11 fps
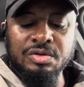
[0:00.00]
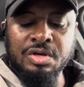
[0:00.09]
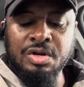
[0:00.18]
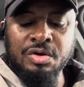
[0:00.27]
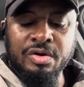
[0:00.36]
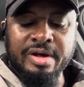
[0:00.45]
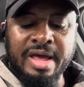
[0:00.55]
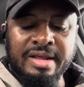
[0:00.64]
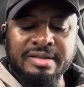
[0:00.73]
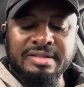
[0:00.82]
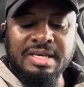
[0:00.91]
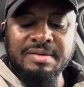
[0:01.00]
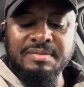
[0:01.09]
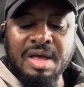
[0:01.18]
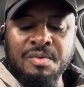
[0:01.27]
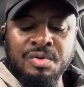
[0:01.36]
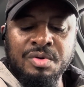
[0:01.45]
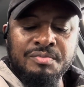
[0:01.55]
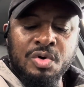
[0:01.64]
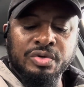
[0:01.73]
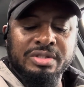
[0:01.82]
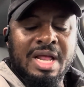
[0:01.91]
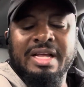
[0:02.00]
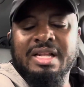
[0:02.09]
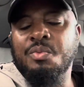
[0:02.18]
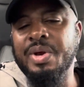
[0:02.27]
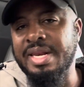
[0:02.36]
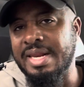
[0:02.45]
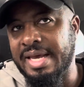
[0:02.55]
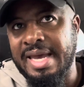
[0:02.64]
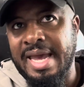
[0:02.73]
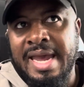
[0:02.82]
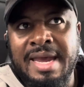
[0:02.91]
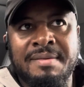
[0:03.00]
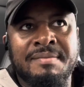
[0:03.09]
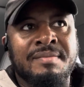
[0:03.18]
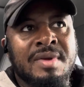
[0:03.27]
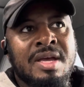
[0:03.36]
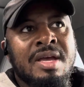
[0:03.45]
you know, look like a team that would most likely win the game.